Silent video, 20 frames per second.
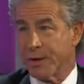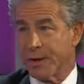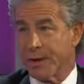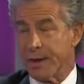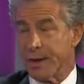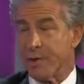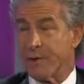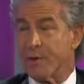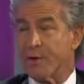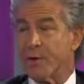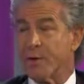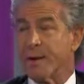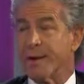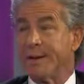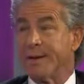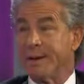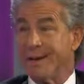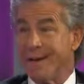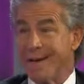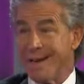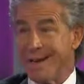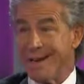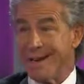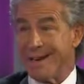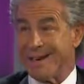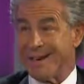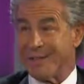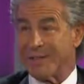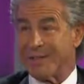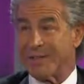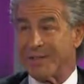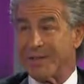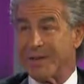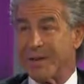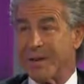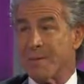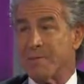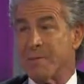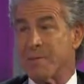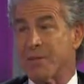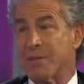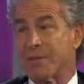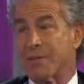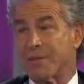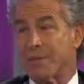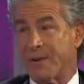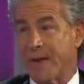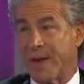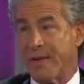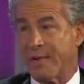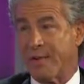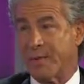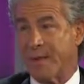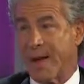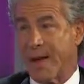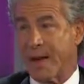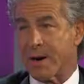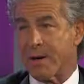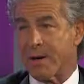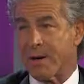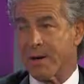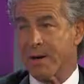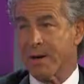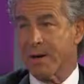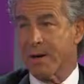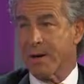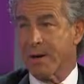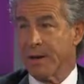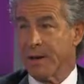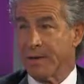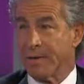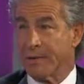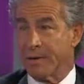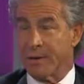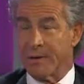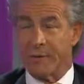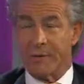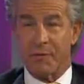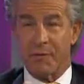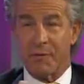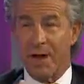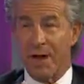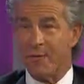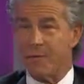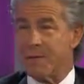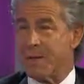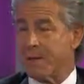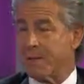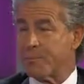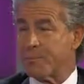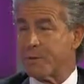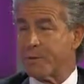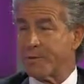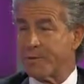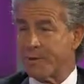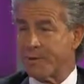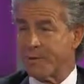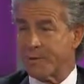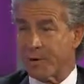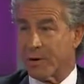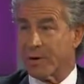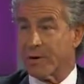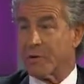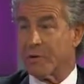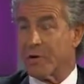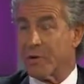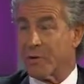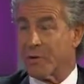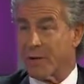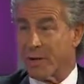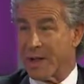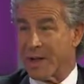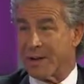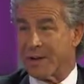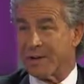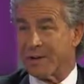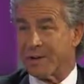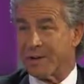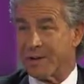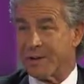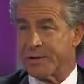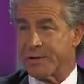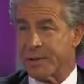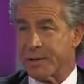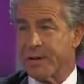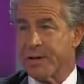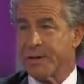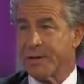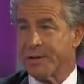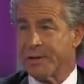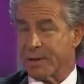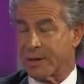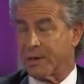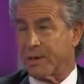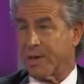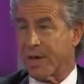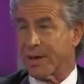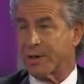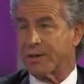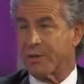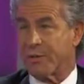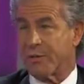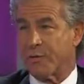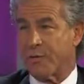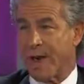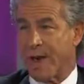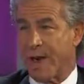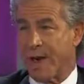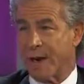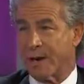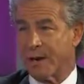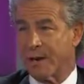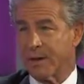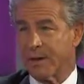in a very neat, simple, safe manner. It's a 5-minute procedure under local anesthesia to collect the fat.